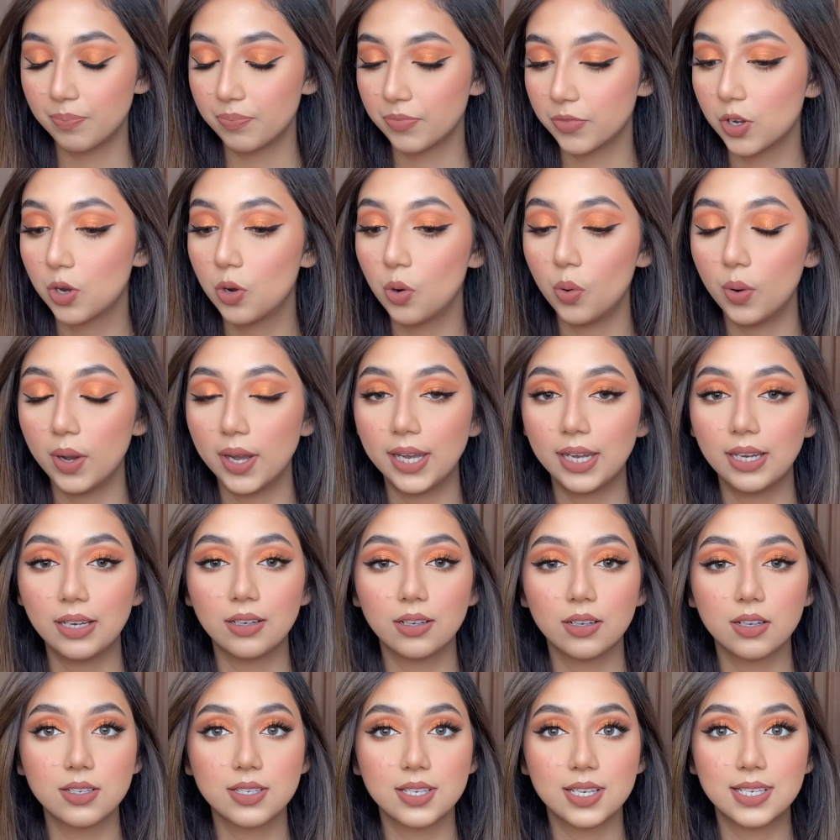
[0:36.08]
Going
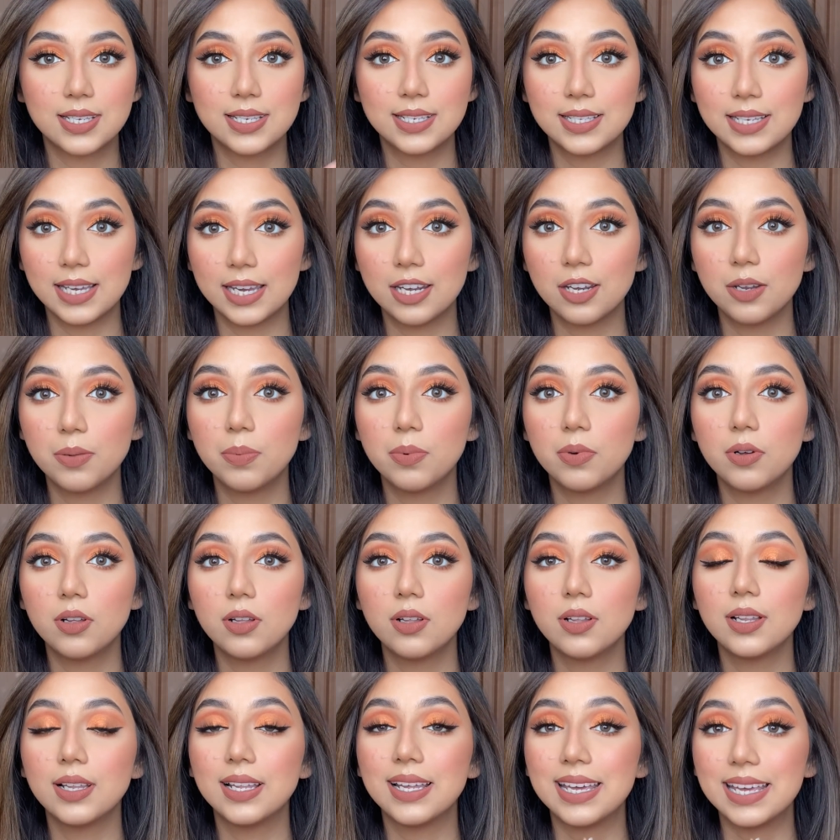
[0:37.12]

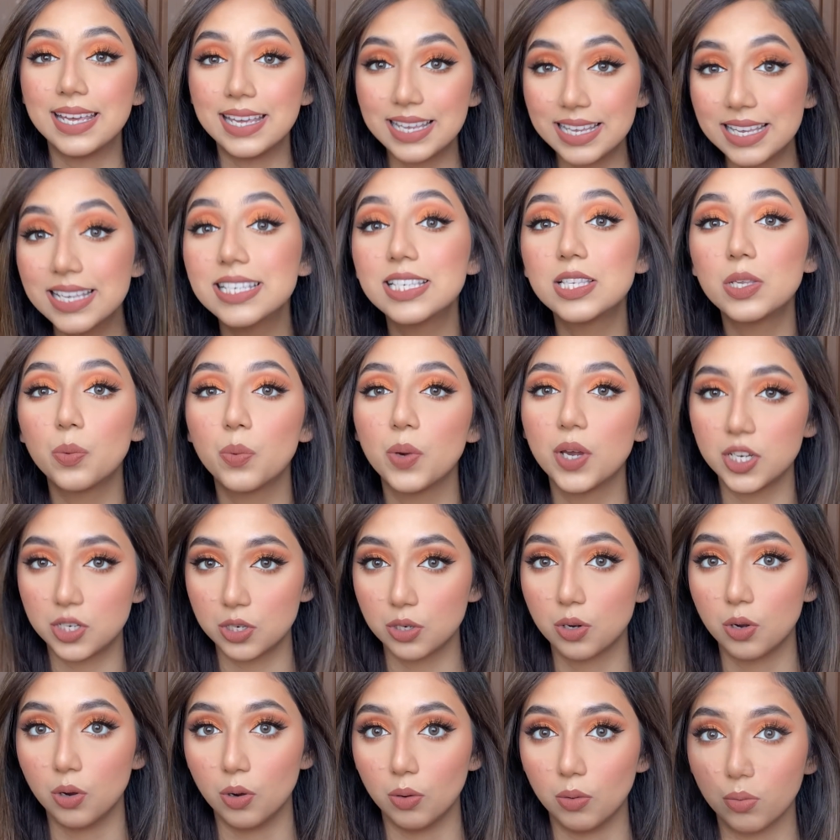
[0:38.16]
sustainable is the way to
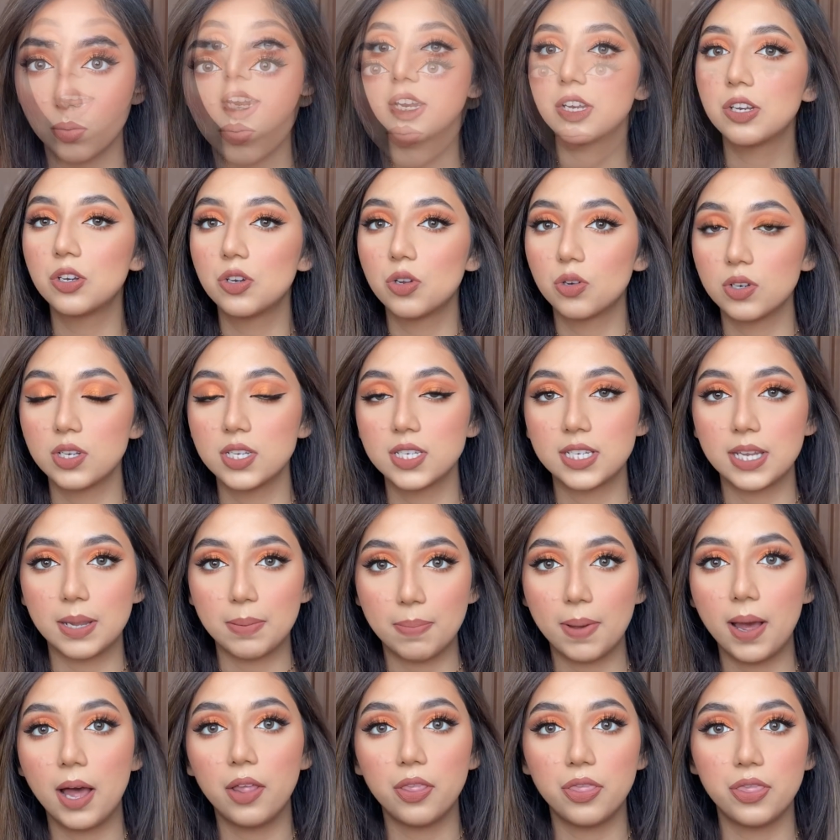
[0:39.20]
go. What I noticed
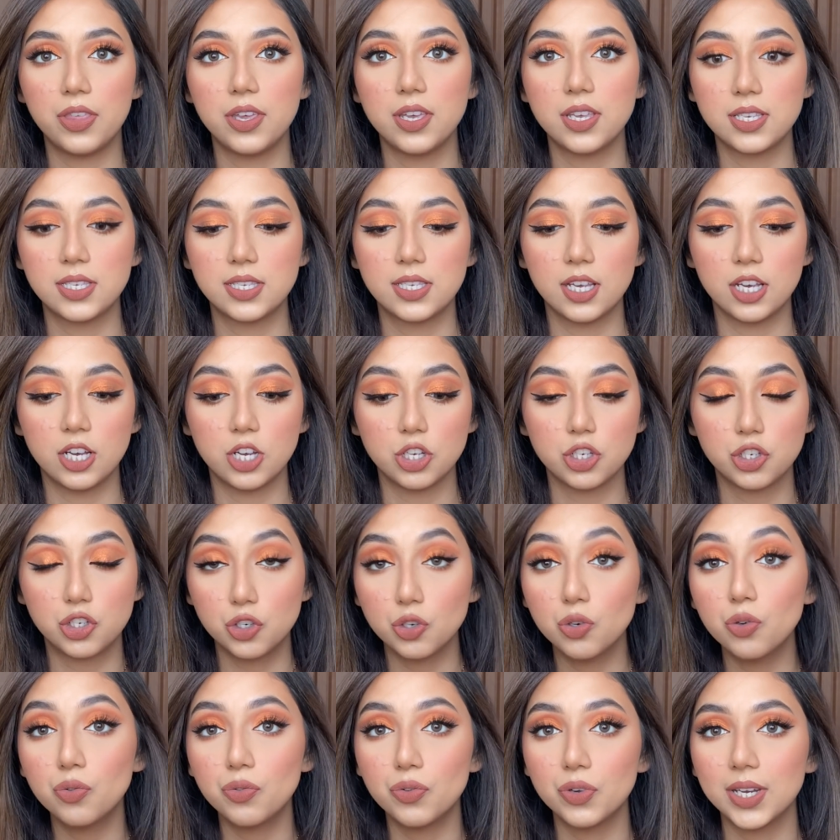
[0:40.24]
about this
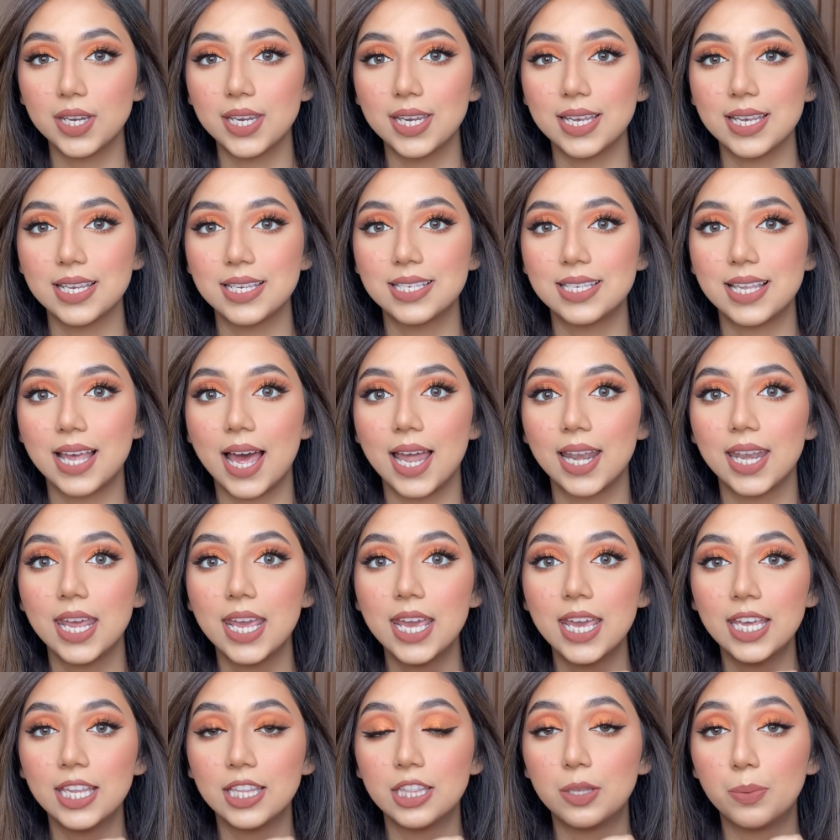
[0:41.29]
jewelry is that
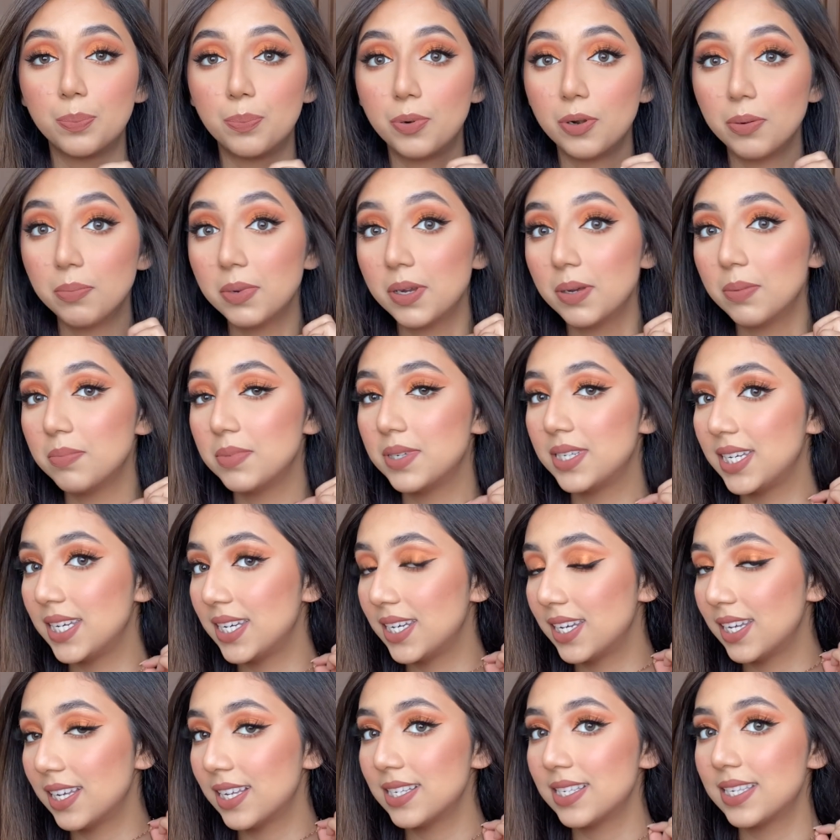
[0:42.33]
the premium
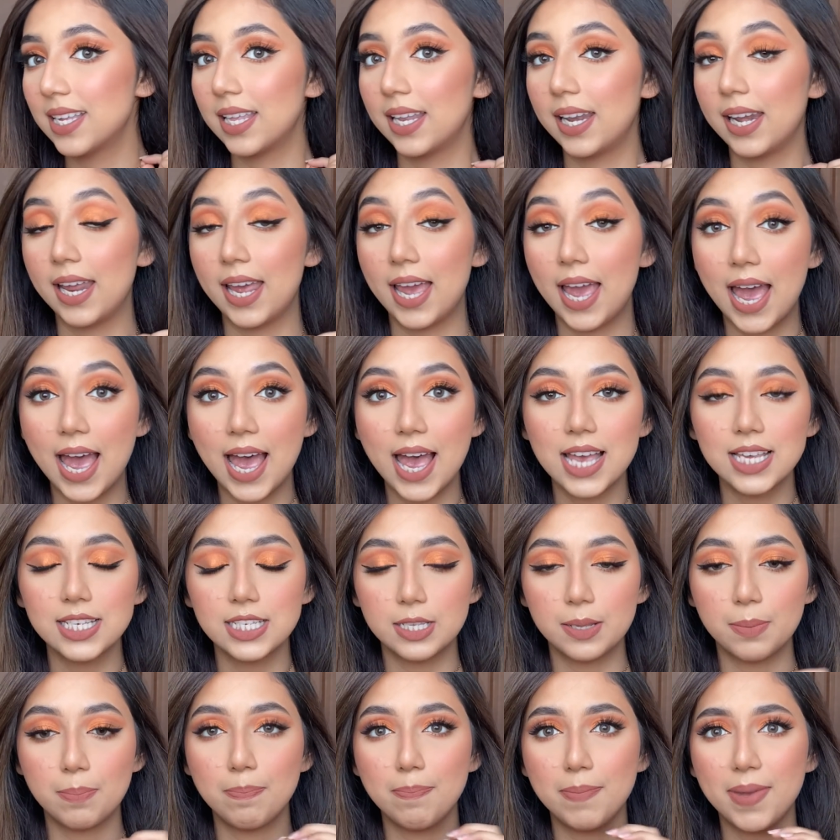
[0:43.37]
details that it has,
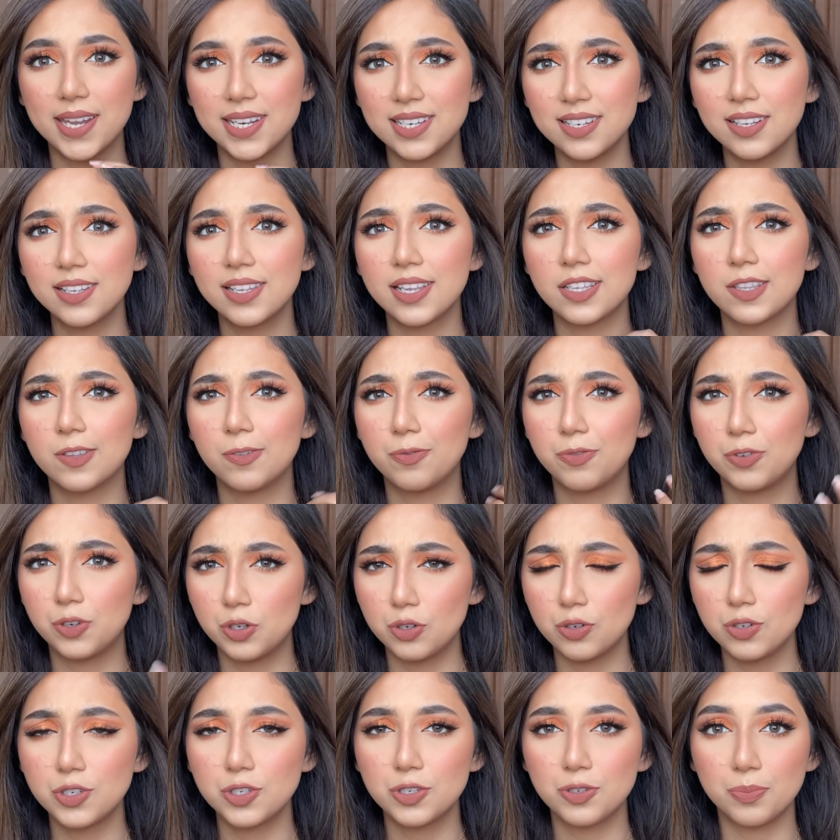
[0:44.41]
the metal that they've
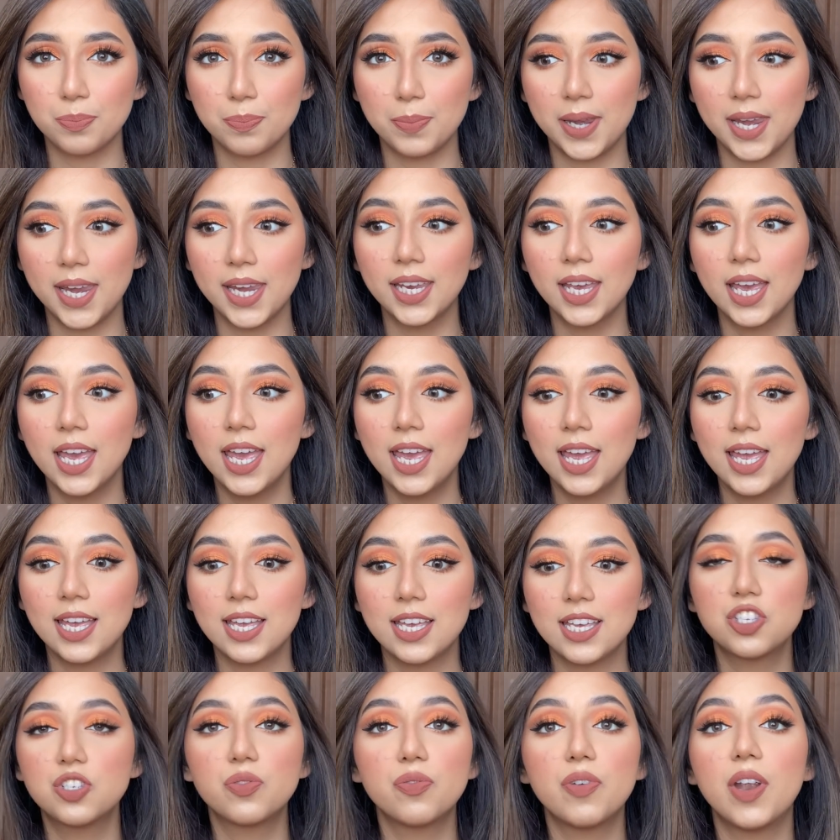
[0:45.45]
used to make,
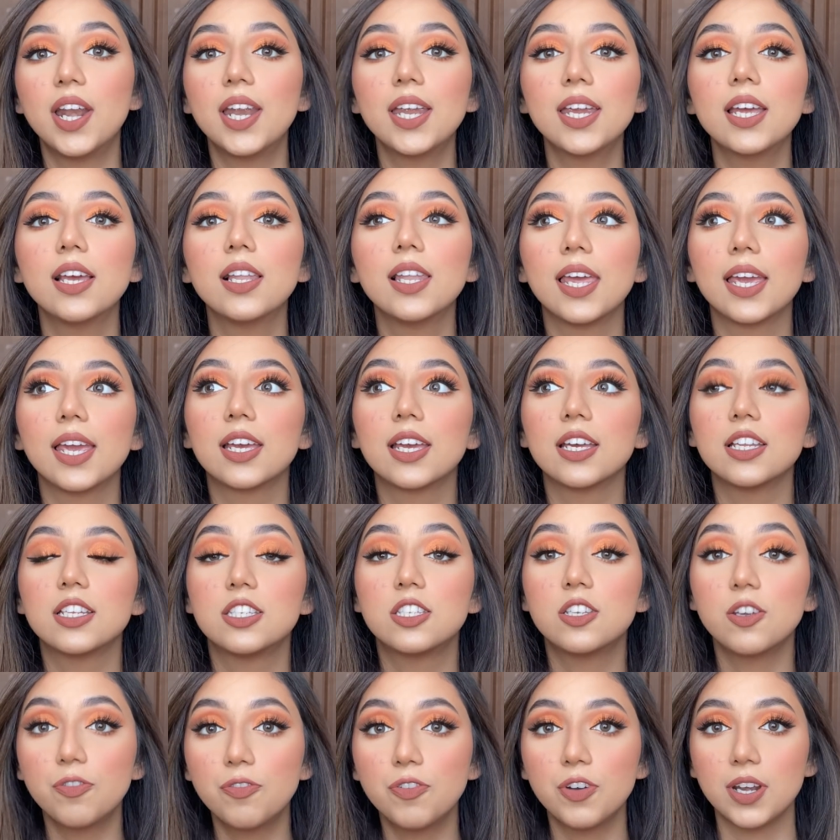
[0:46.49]
is very
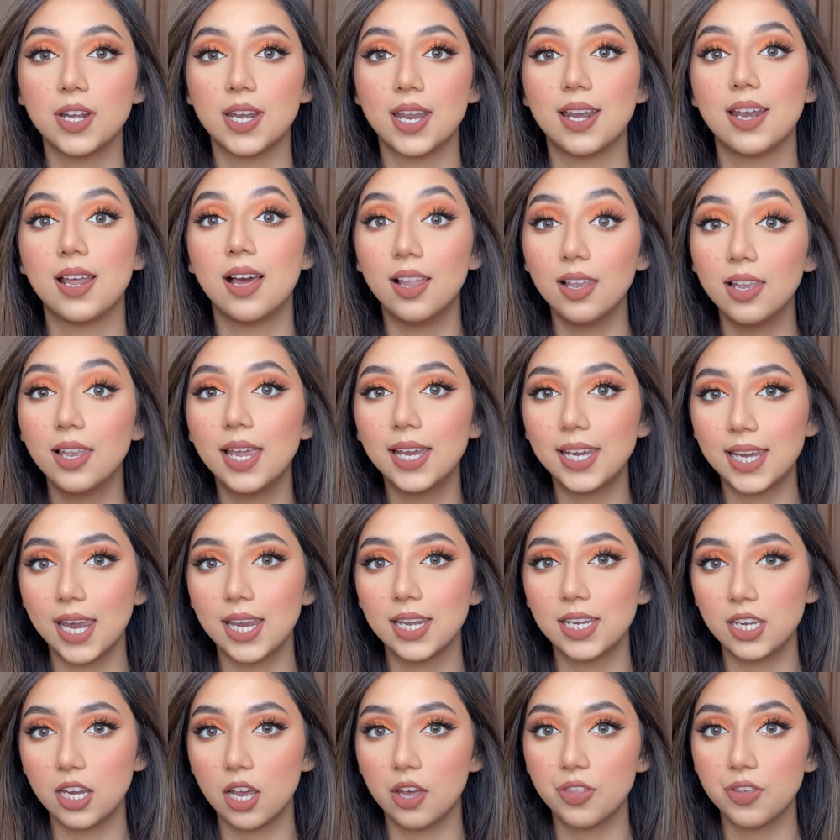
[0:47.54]
different and unlike
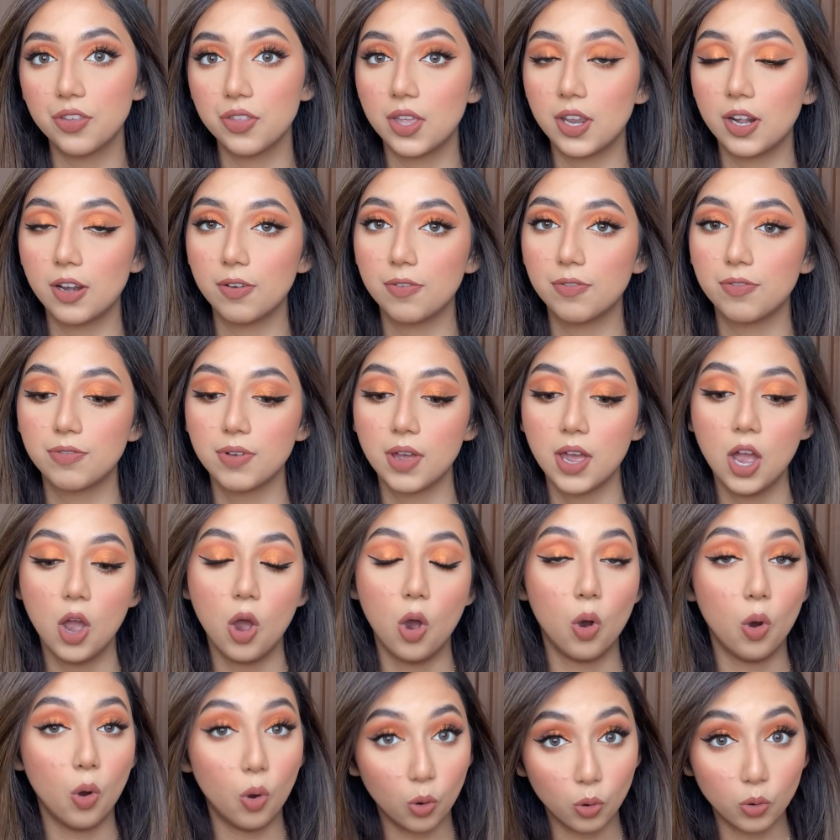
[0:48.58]
any other that I've
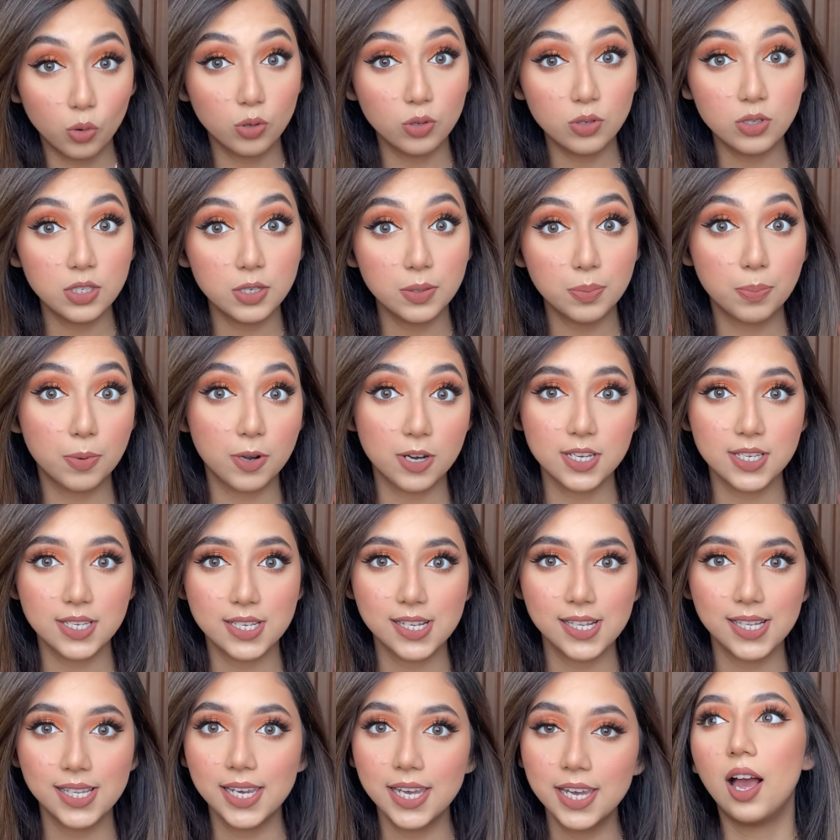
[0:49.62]
owned
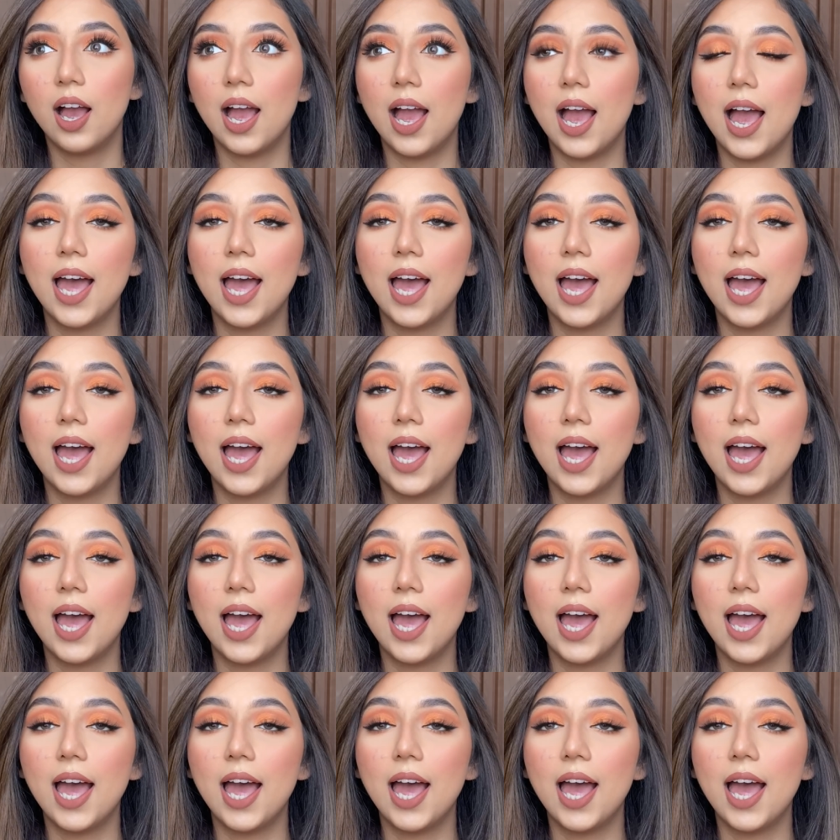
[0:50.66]
personally.